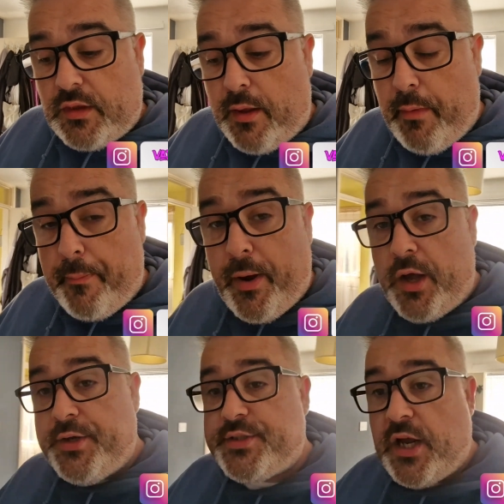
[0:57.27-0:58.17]
my
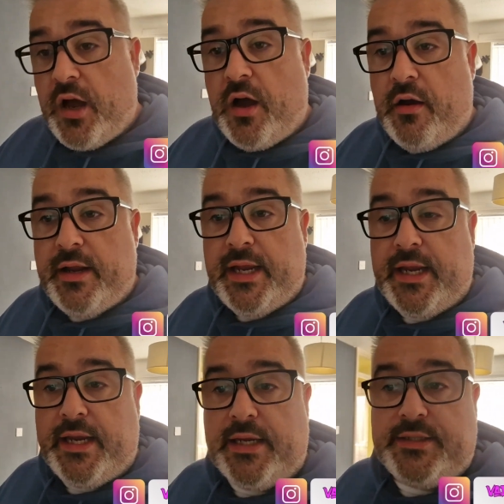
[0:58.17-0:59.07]
partner's car
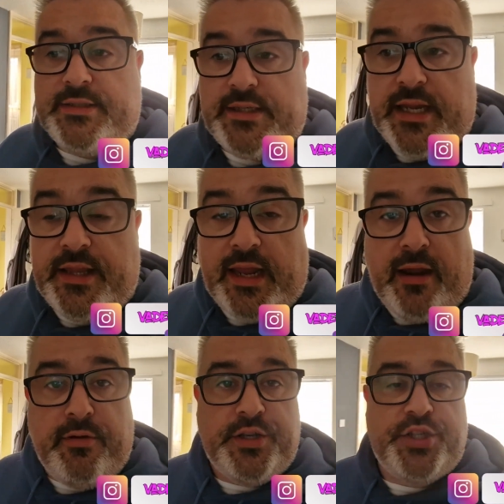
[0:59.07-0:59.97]
is in the
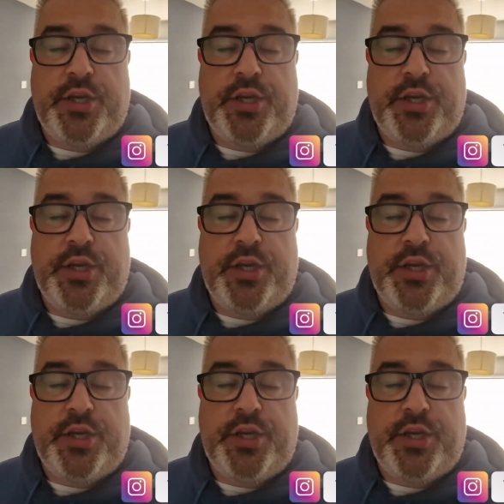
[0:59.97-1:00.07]
garage.